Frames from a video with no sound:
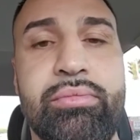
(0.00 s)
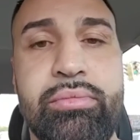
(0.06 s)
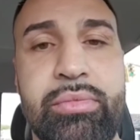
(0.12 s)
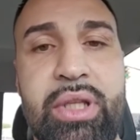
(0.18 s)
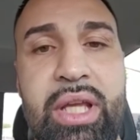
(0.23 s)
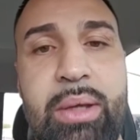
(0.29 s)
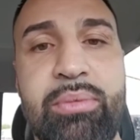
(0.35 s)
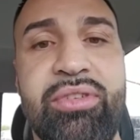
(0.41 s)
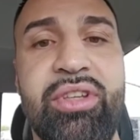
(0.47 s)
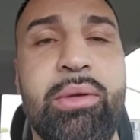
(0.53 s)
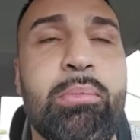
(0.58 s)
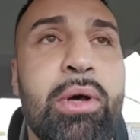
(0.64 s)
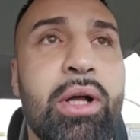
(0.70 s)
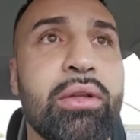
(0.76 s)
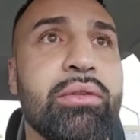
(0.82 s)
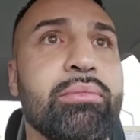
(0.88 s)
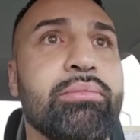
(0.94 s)
damn
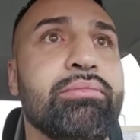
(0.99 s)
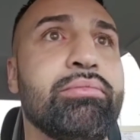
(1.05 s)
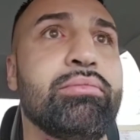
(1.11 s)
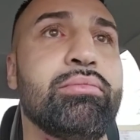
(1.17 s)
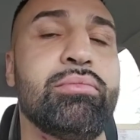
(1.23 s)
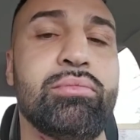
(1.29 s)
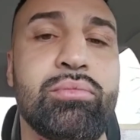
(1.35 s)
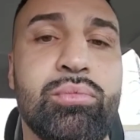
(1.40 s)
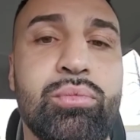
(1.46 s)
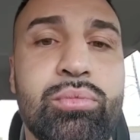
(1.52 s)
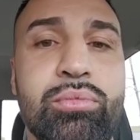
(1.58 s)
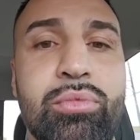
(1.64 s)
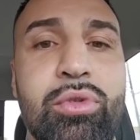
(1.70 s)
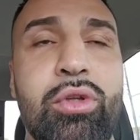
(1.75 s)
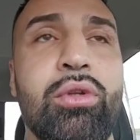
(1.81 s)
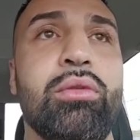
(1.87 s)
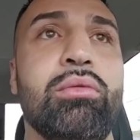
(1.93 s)
seatbelt.
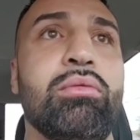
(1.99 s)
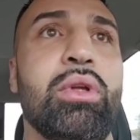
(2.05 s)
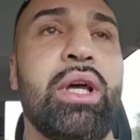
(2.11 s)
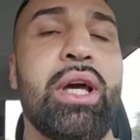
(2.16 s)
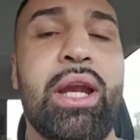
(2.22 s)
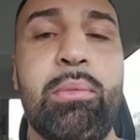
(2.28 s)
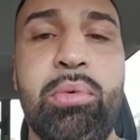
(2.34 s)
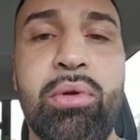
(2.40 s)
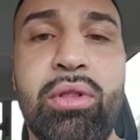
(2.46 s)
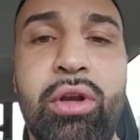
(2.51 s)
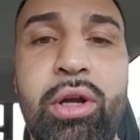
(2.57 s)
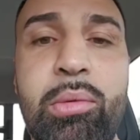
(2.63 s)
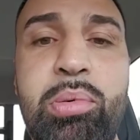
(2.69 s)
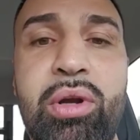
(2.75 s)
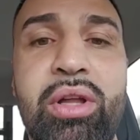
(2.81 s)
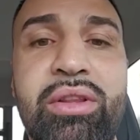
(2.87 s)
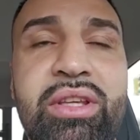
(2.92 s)
I gotta learn to
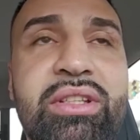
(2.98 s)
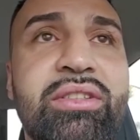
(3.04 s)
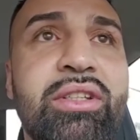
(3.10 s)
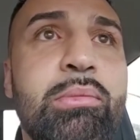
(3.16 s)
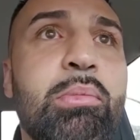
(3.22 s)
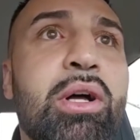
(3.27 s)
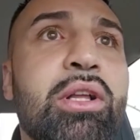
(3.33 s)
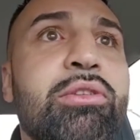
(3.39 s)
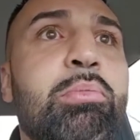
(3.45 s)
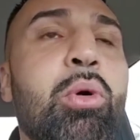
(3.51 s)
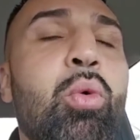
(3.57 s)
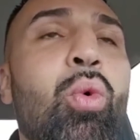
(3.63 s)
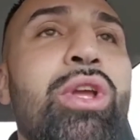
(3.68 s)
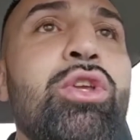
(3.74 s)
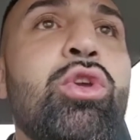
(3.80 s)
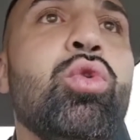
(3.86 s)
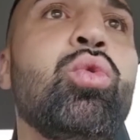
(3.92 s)
put on these seatbelts. But
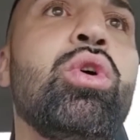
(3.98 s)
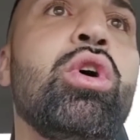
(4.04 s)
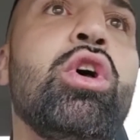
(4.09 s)
when you